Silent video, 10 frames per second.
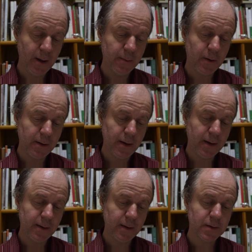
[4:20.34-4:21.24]

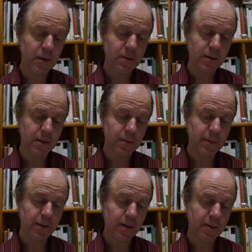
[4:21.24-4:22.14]
Polanyi, a socialist
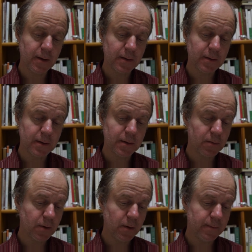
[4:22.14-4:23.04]
but not a
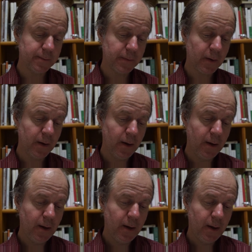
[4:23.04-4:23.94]
Marxist, wrote,
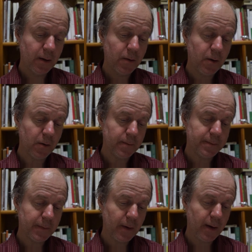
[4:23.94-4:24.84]
quote,
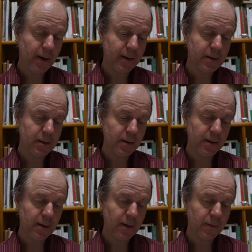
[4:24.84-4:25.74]

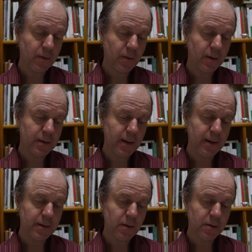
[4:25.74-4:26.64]
actually, of course,
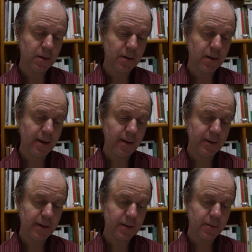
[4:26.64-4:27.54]
a social
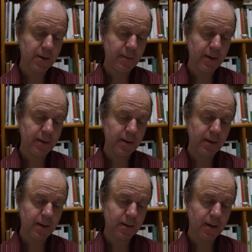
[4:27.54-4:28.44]
calamity is
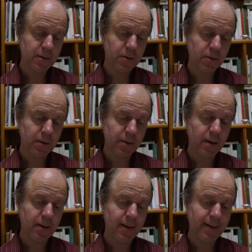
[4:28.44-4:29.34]
primarily a cultural,
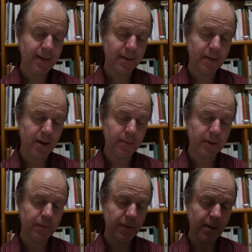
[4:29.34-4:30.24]
not an
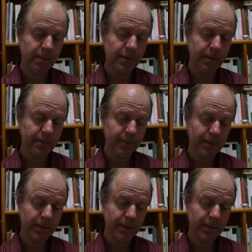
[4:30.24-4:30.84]
economic phenomenon.